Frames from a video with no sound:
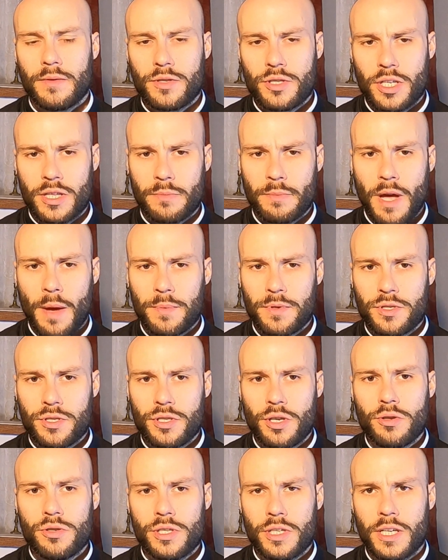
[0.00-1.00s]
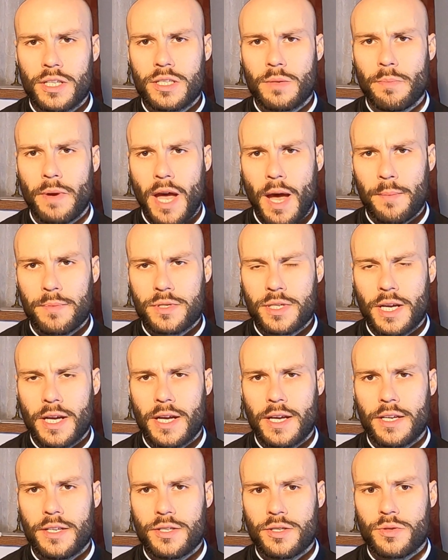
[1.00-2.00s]
John the Baptist is using it to
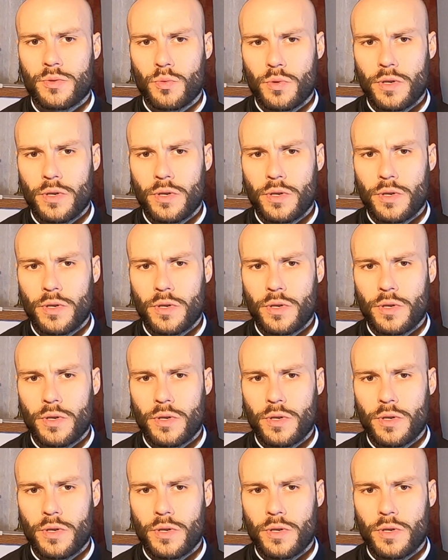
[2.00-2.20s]
baptize.